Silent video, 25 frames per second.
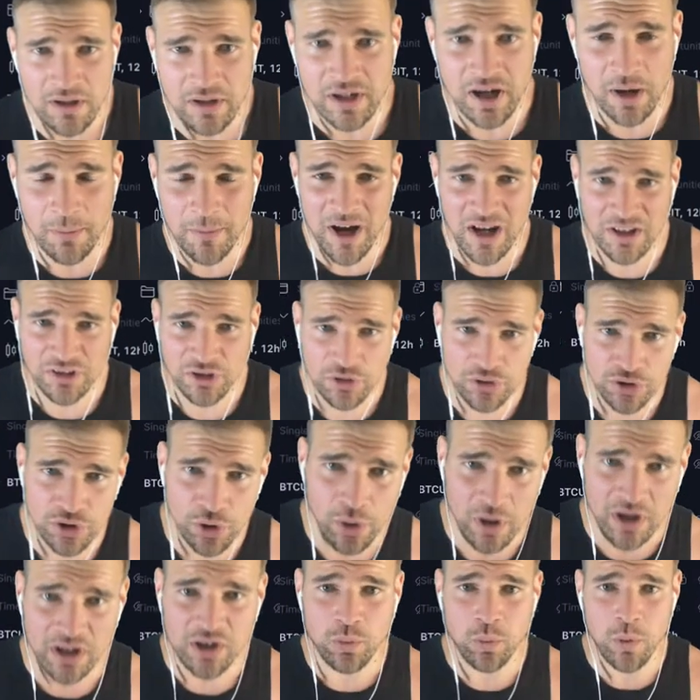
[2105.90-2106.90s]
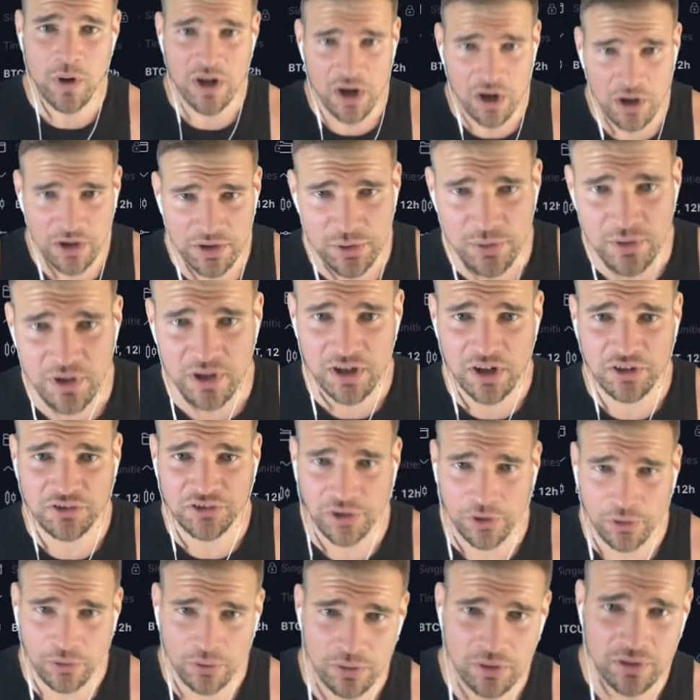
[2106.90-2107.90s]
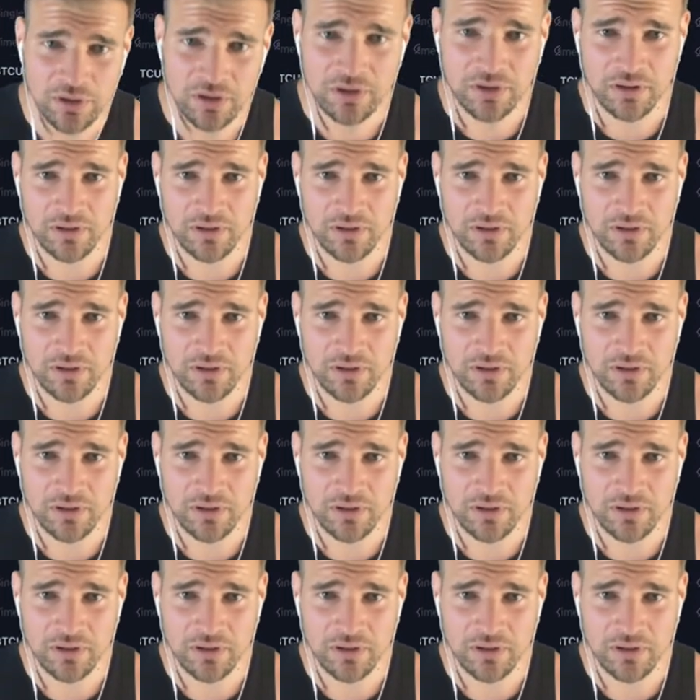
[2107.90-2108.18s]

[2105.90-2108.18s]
Come on, New York. What are you going to do?